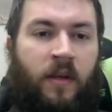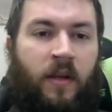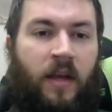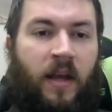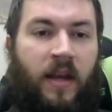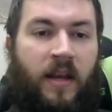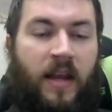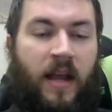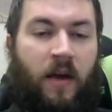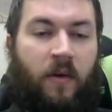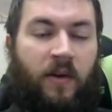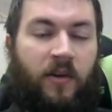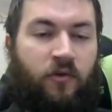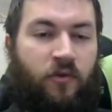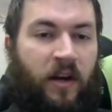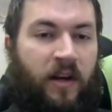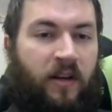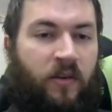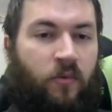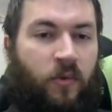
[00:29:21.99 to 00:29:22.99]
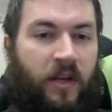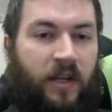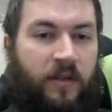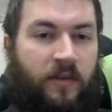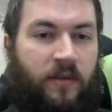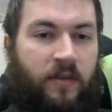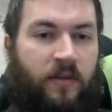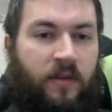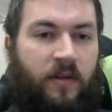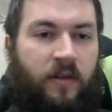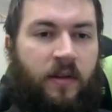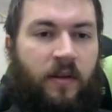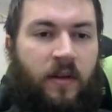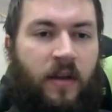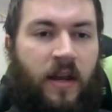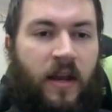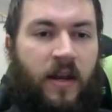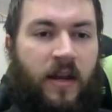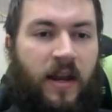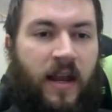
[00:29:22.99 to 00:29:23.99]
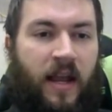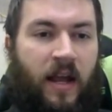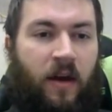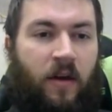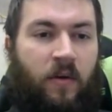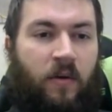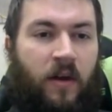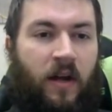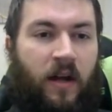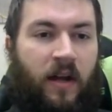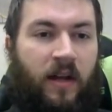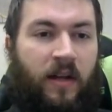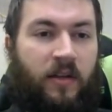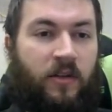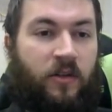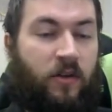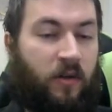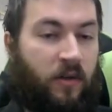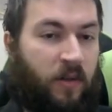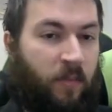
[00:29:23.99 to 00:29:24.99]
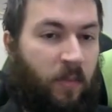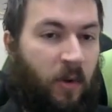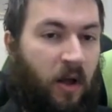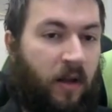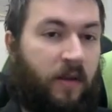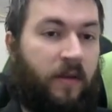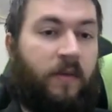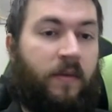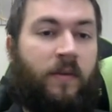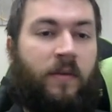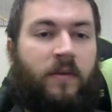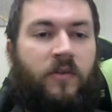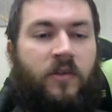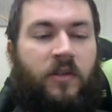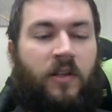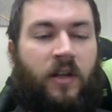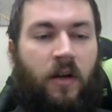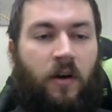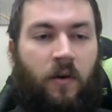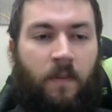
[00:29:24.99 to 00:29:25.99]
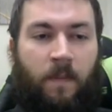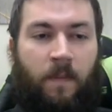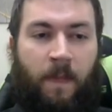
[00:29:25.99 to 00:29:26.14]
And now I traded queens, and now I took the pawn. So